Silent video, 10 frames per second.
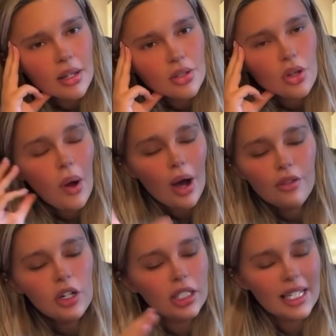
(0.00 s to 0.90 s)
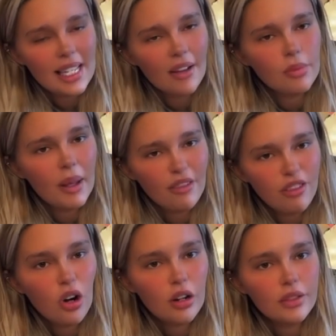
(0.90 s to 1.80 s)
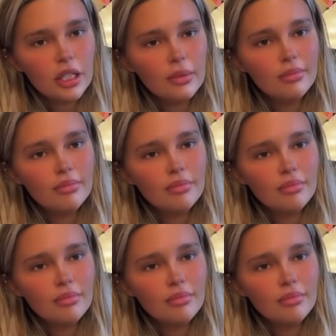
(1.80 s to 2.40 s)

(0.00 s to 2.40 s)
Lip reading: So out of all this, I have to pick 4 of them.